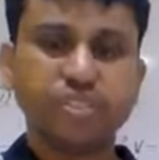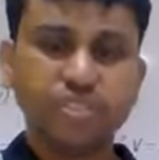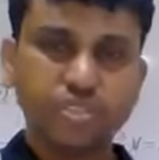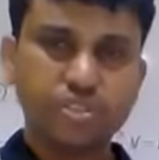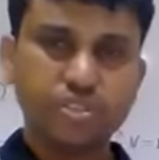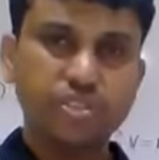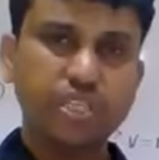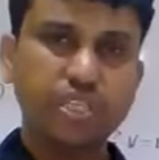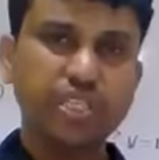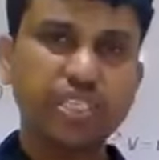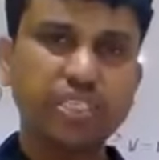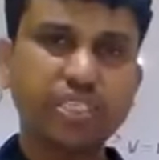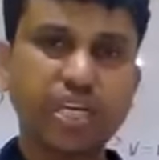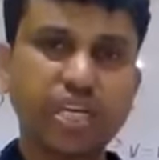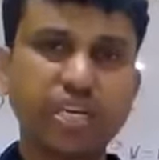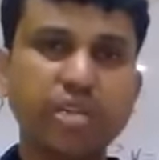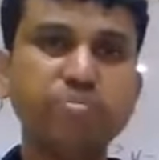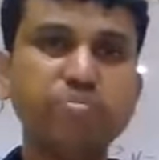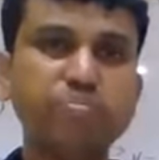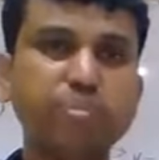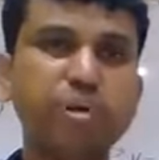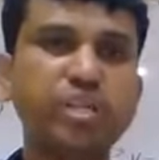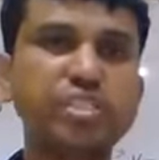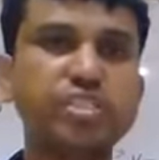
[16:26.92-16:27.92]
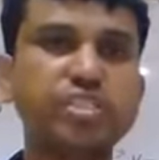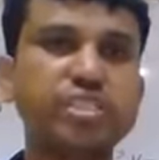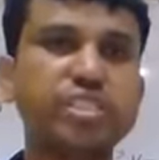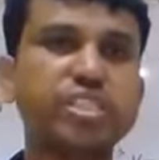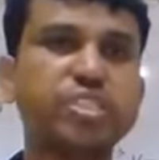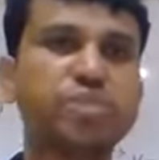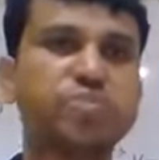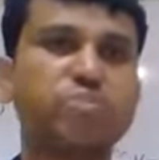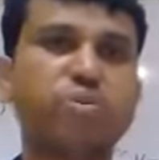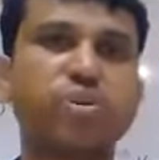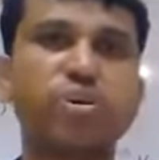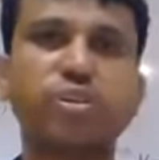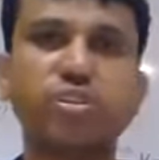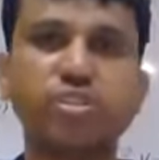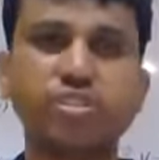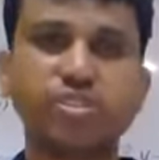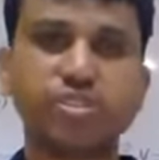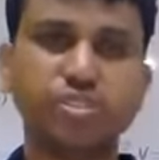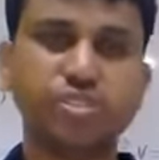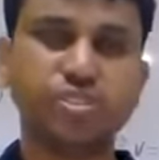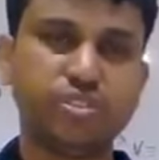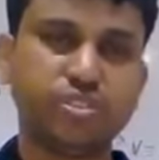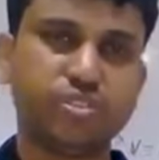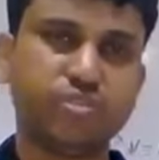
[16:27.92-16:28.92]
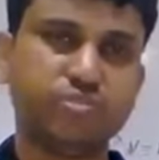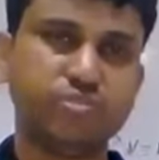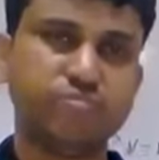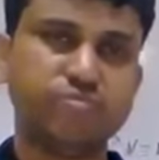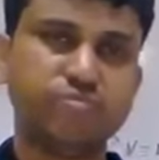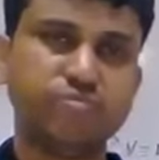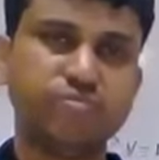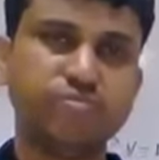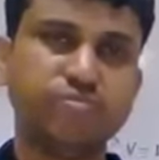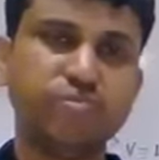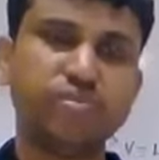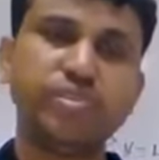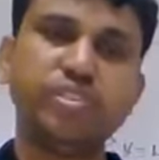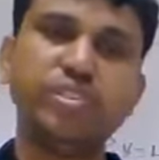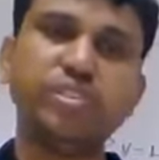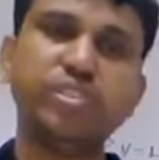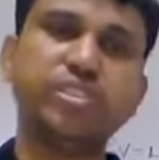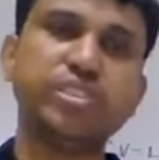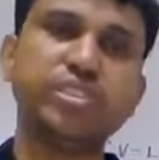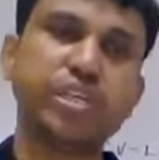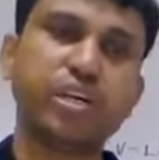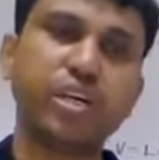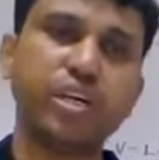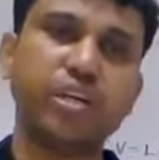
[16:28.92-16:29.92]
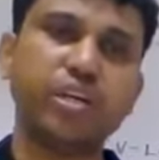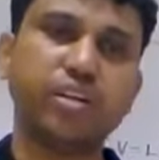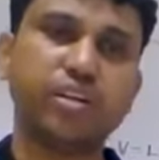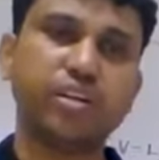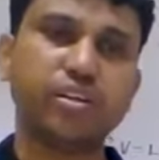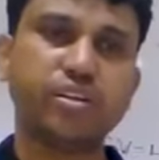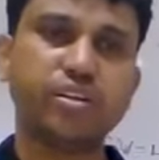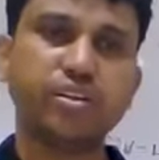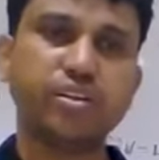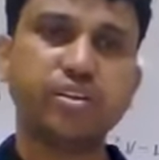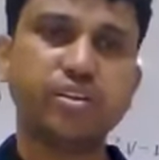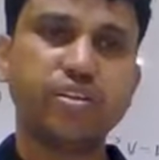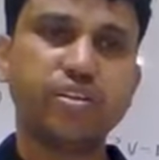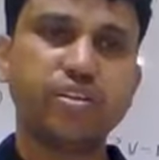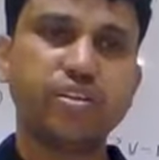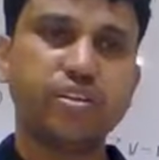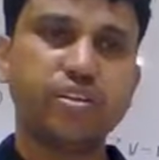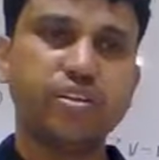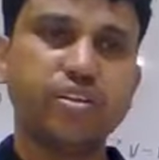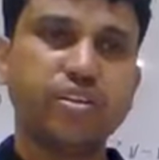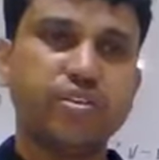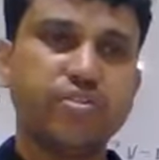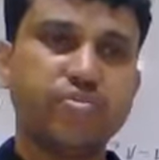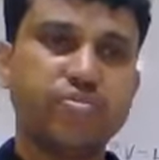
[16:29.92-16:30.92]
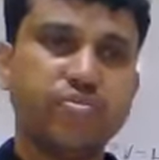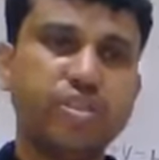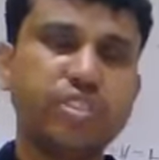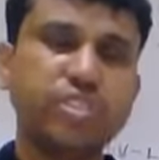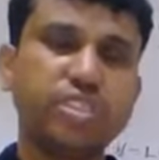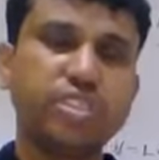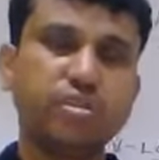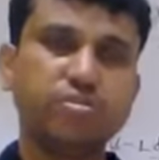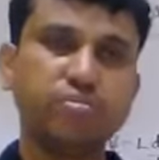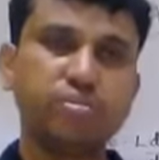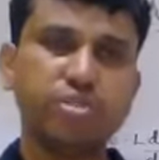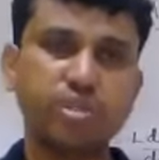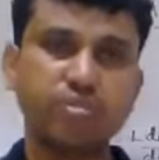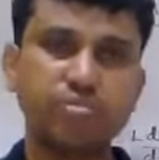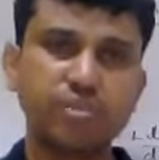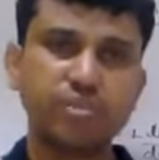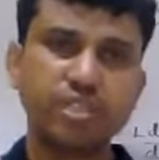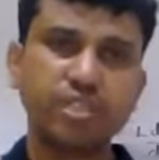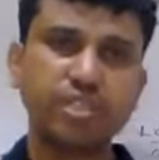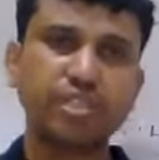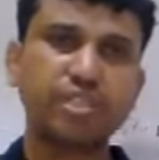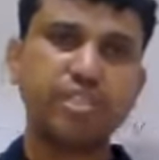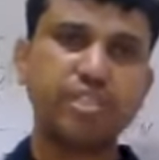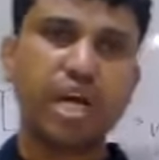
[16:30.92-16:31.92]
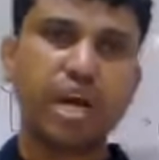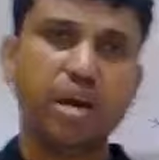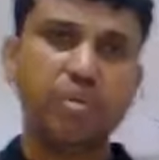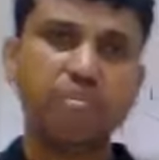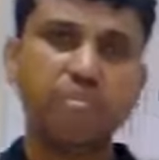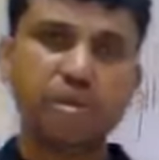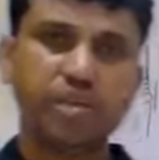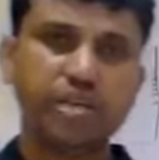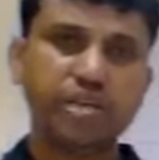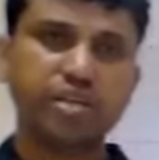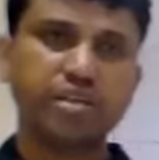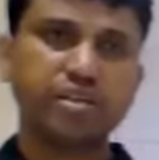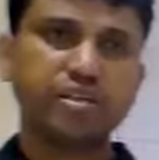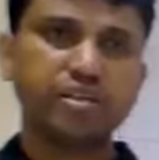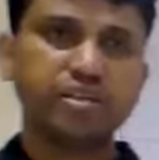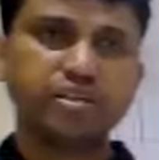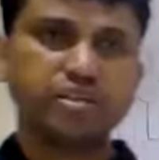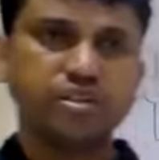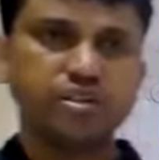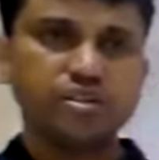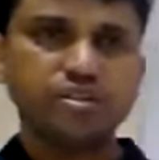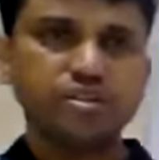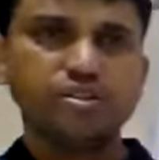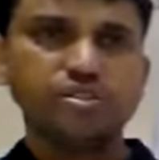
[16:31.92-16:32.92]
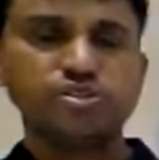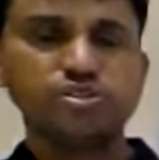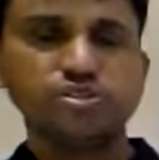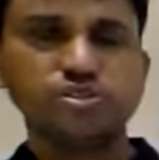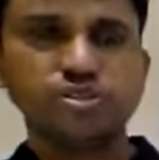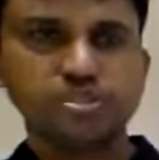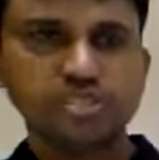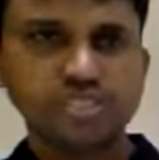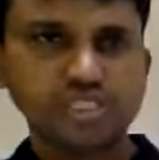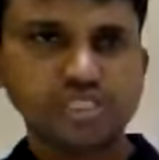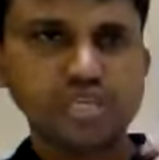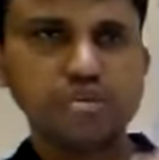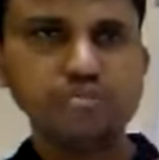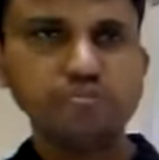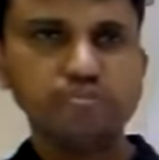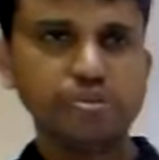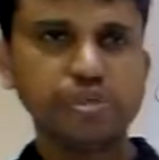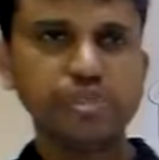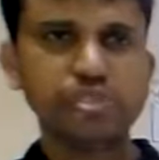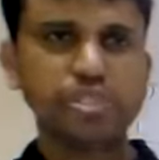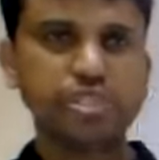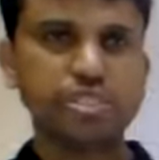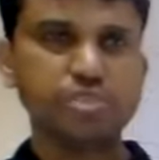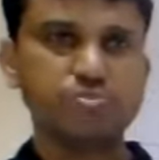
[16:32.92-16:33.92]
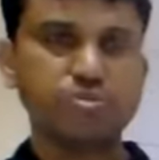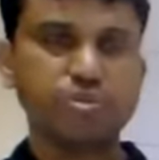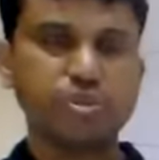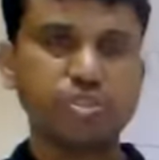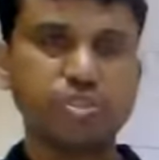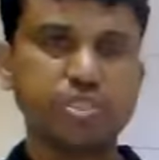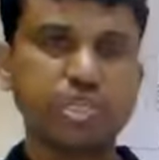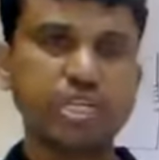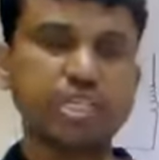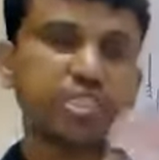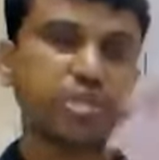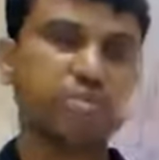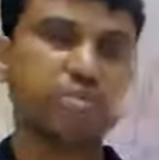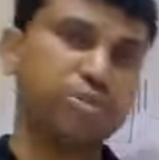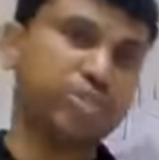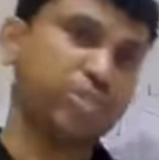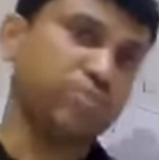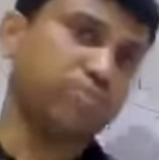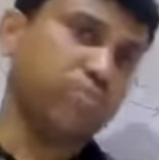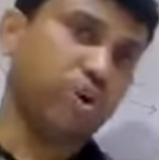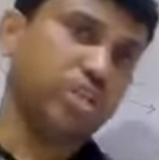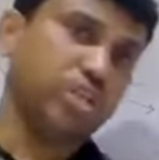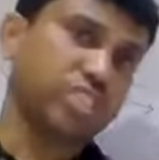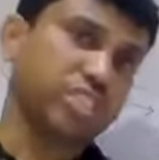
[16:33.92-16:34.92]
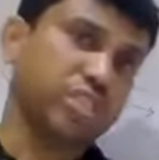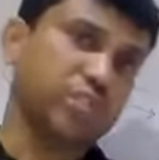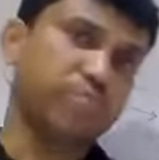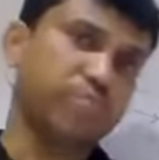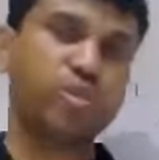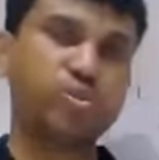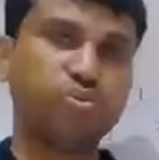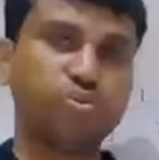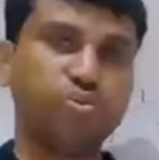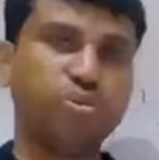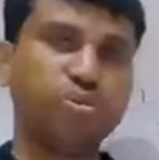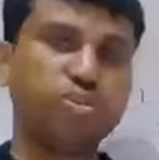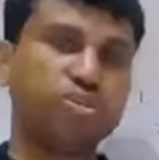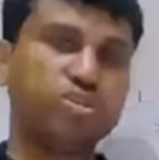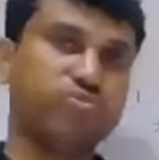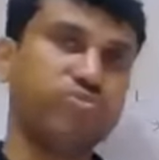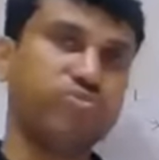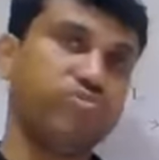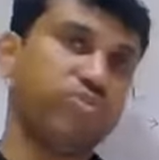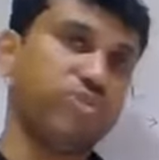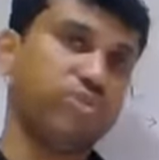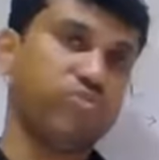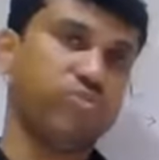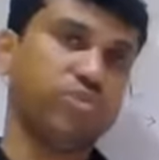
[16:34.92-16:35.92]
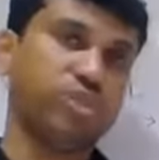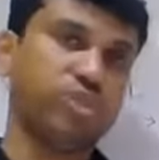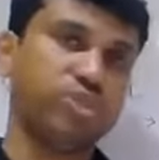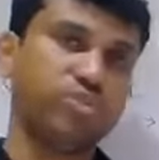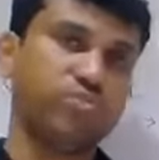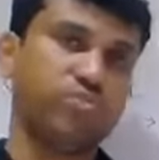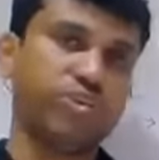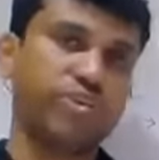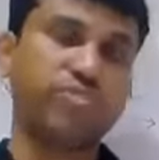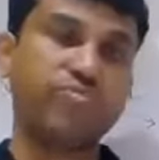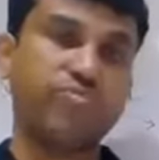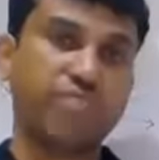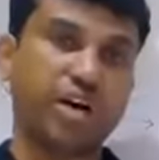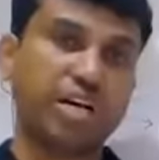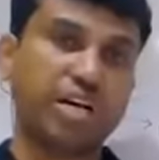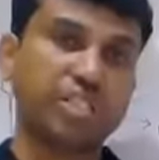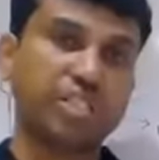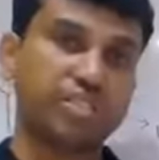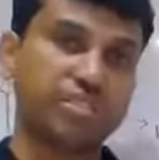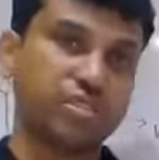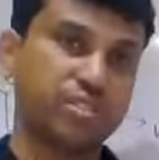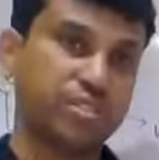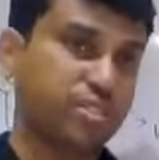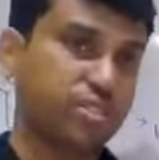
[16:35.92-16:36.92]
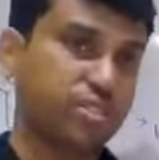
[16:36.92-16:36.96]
So that is an impulse response. Is that clear? When something is happening, so it is an impulse response. Like suppose a ball is coming towards you very fast,